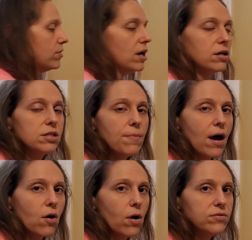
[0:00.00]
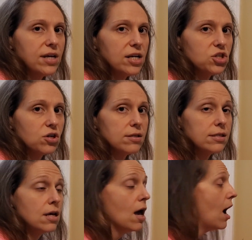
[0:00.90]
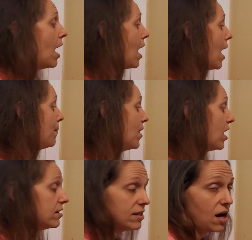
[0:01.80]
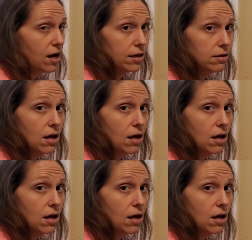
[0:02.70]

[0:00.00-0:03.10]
There's my quotations. I'm not done.